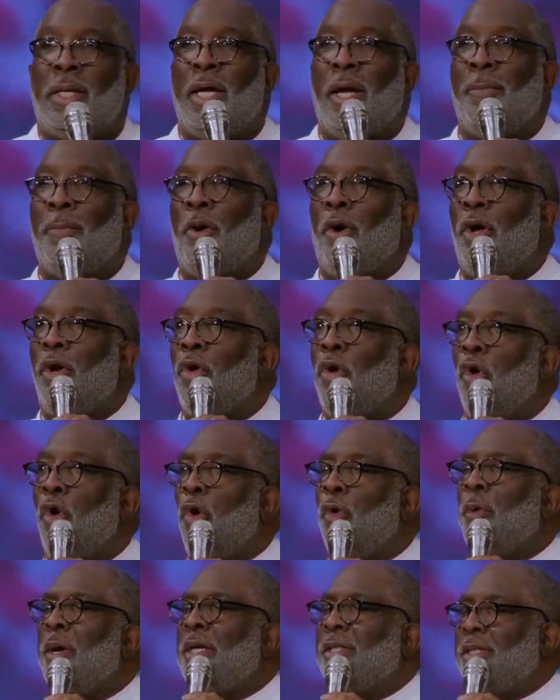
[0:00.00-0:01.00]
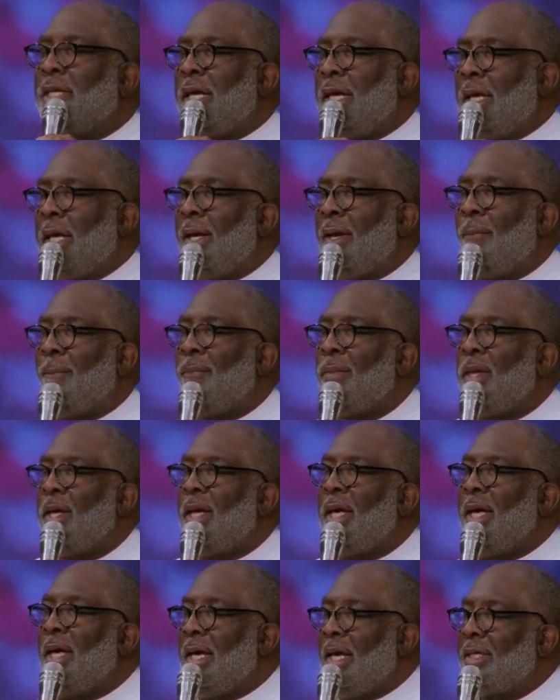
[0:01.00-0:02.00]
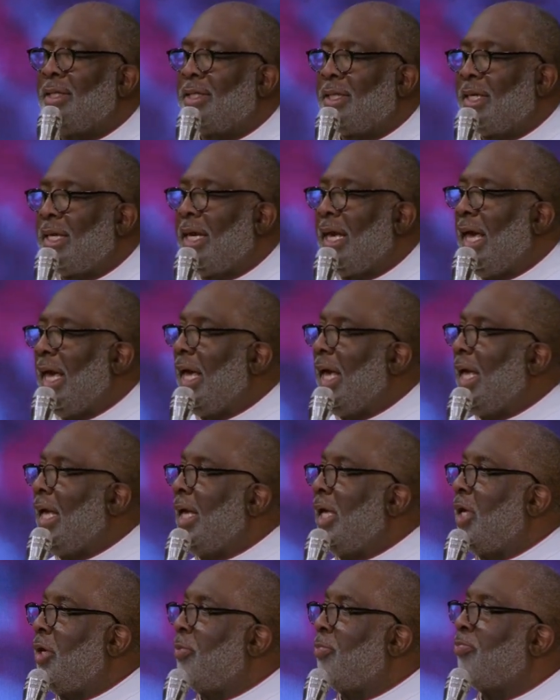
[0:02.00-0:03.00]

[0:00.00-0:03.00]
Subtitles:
Come on, who is he? He is King.